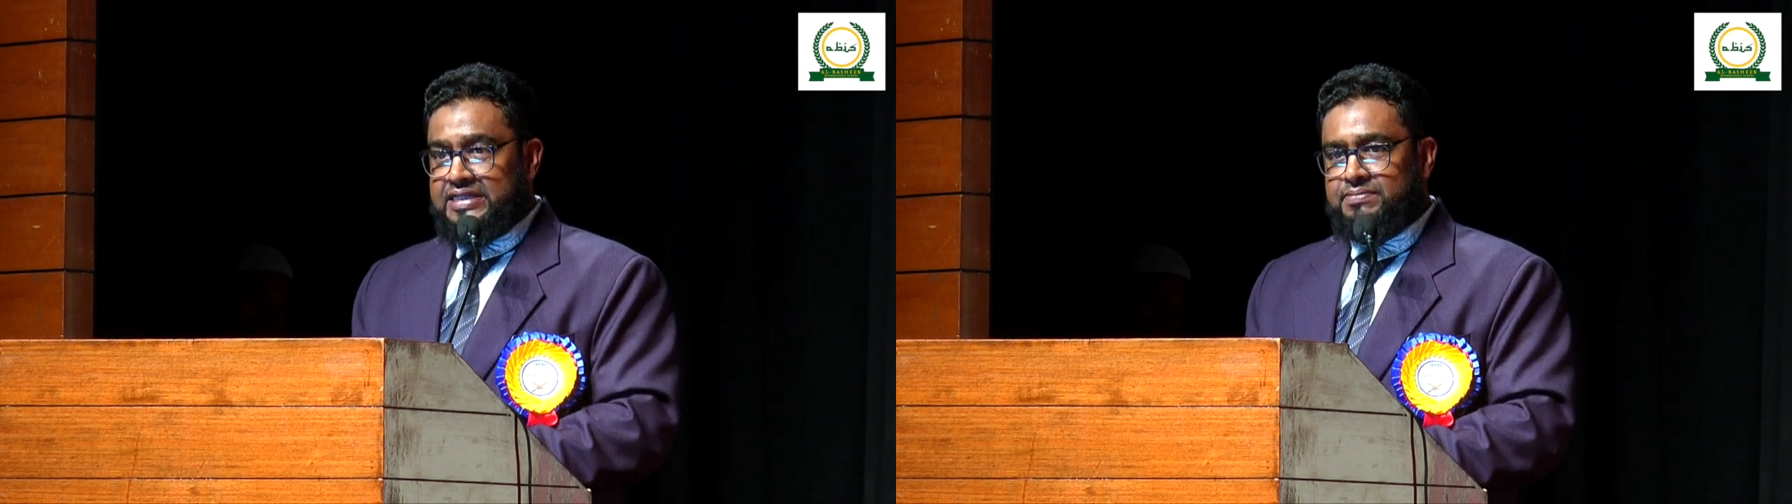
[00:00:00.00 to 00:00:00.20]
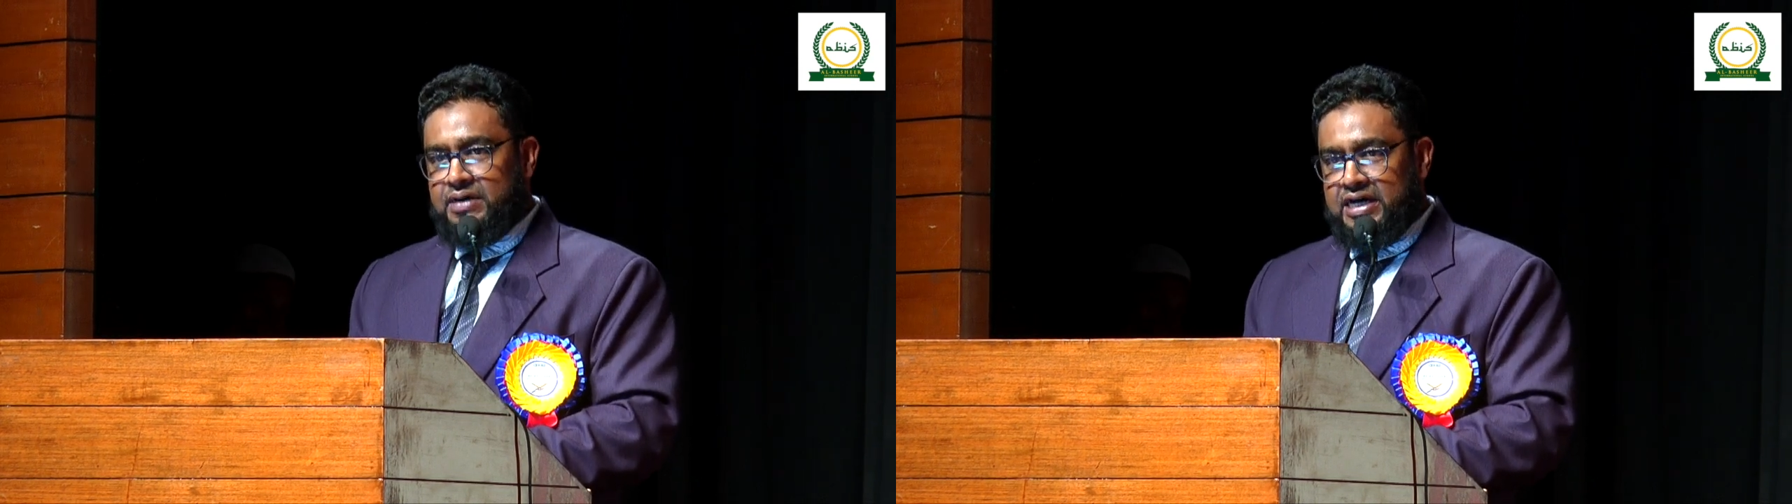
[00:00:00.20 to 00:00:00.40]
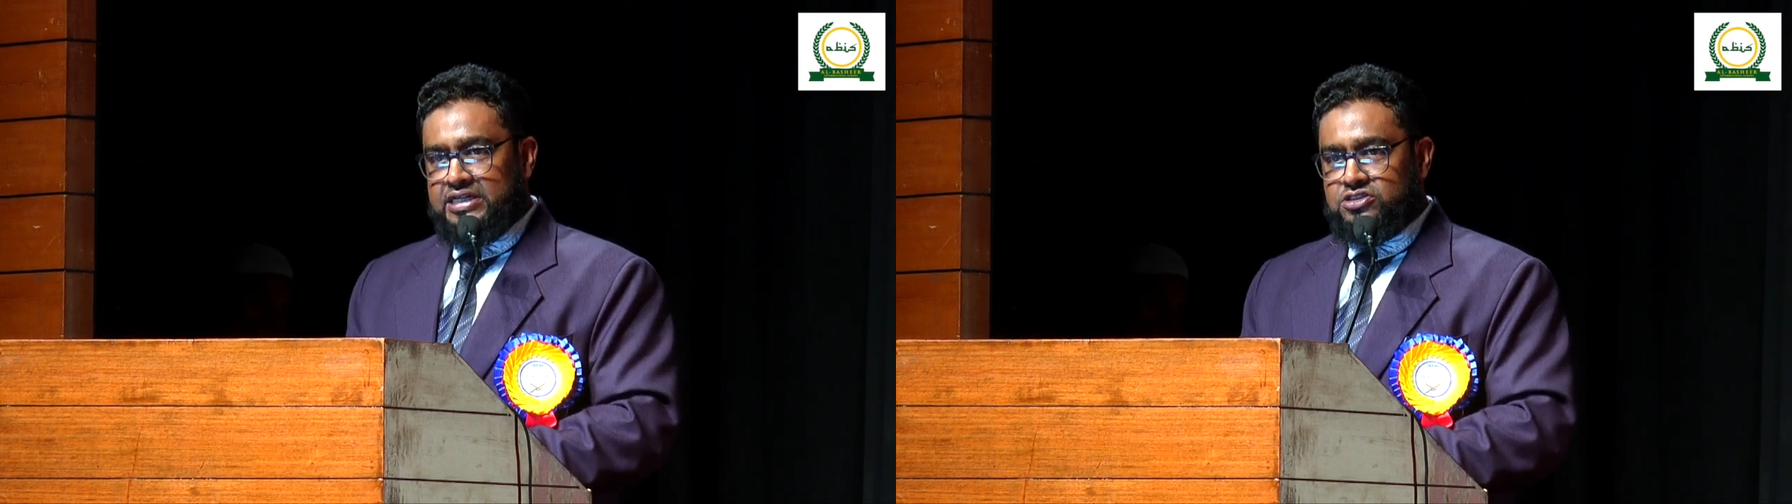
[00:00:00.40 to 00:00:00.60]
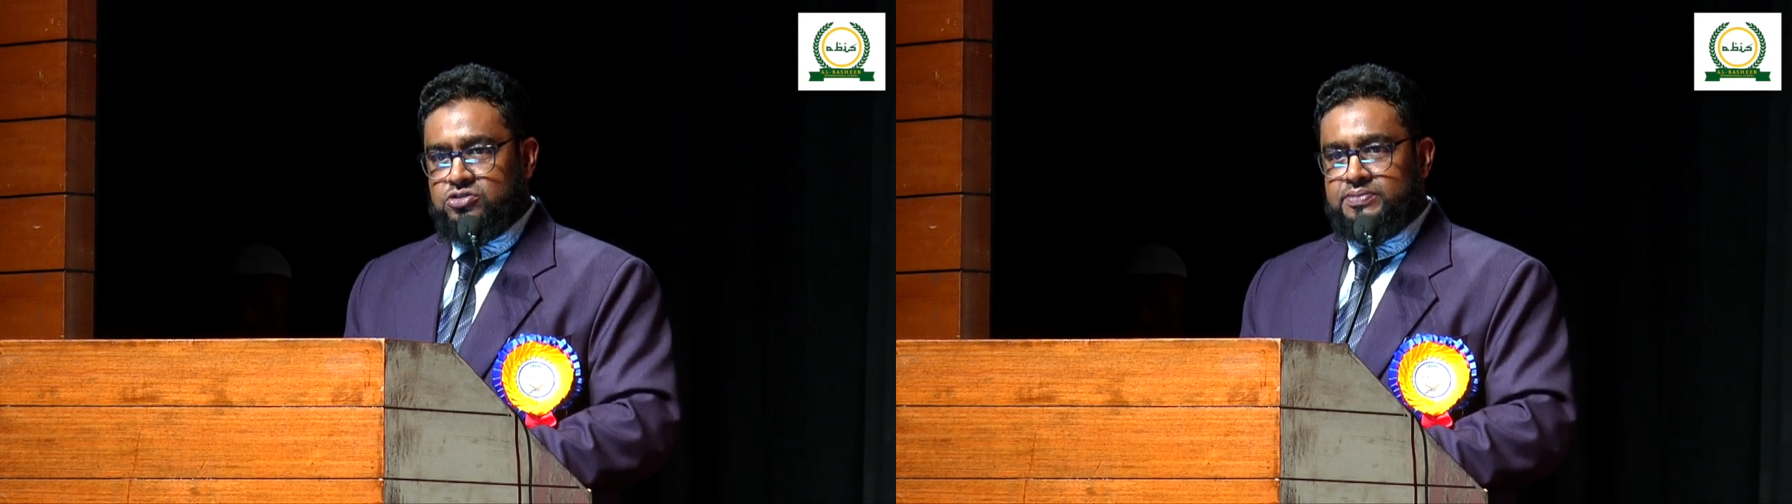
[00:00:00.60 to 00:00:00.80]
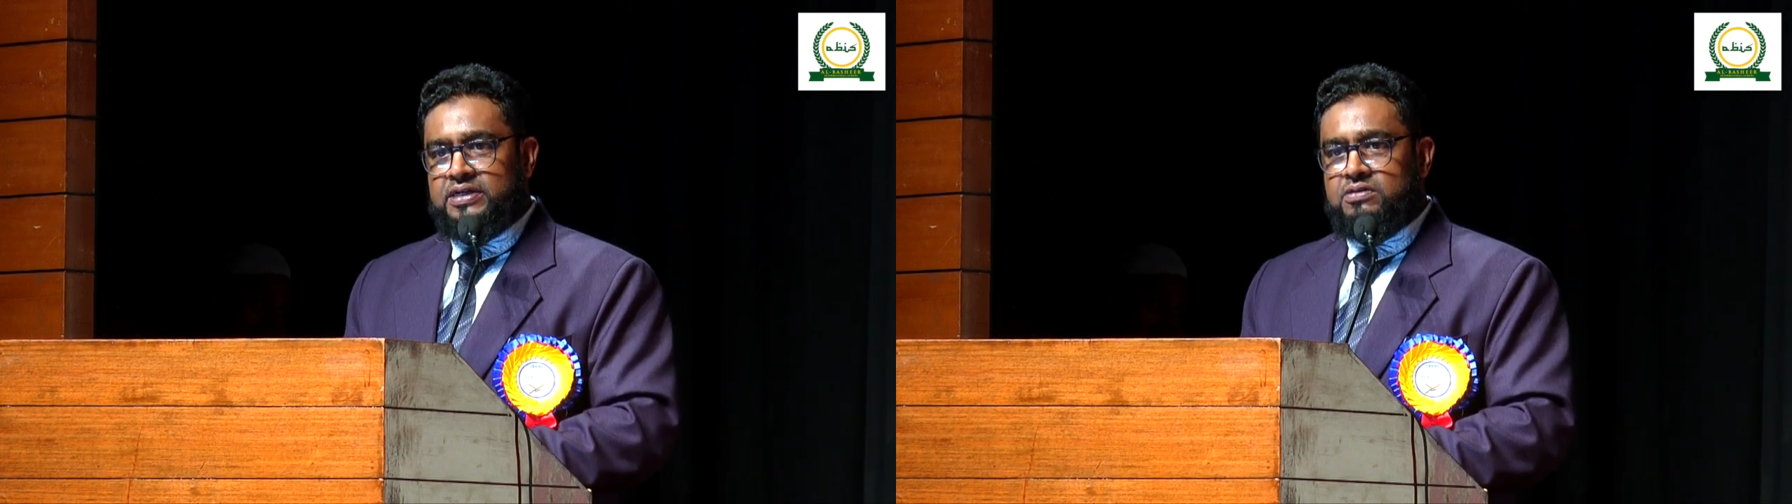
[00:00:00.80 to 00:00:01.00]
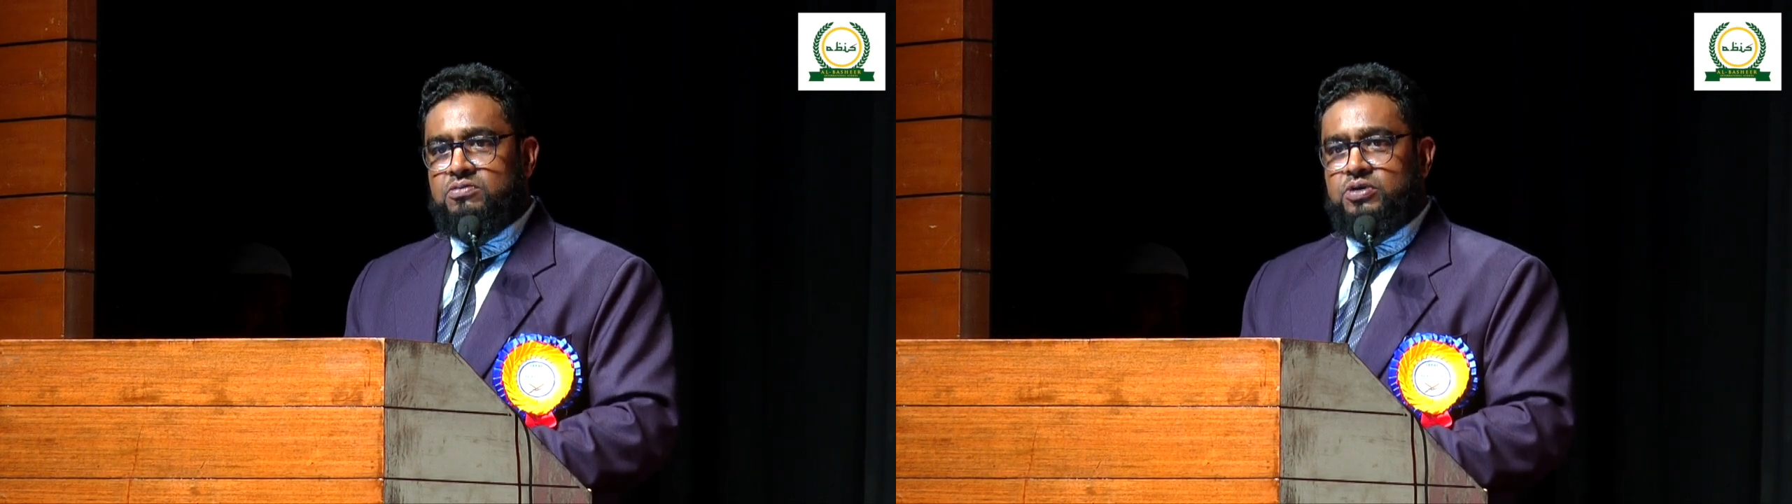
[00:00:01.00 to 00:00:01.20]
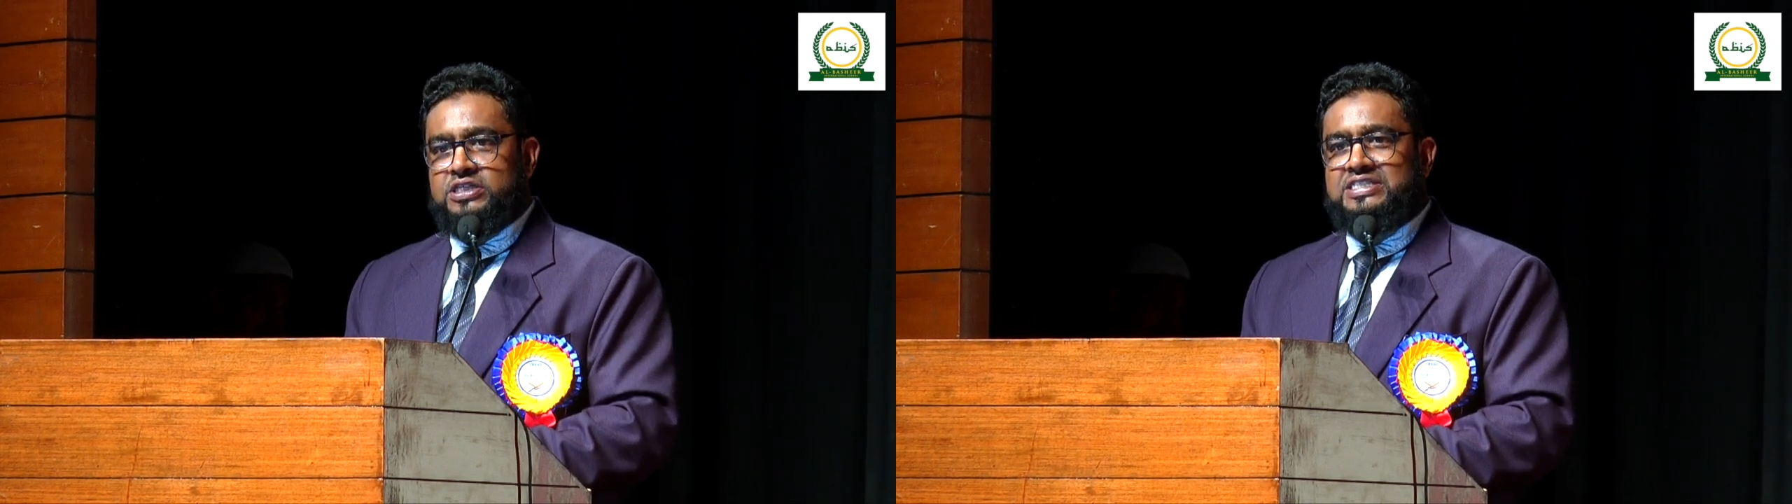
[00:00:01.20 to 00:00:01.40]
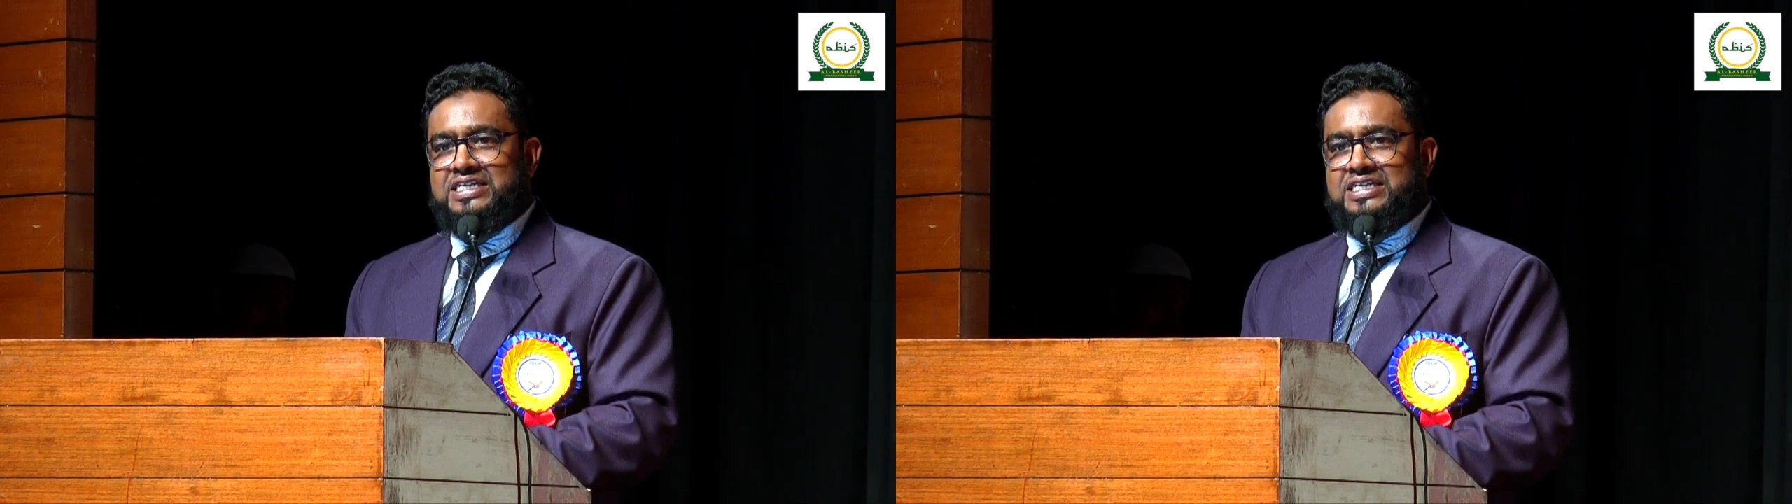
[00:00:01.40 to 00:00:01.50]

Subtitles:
the Mahanjuman, was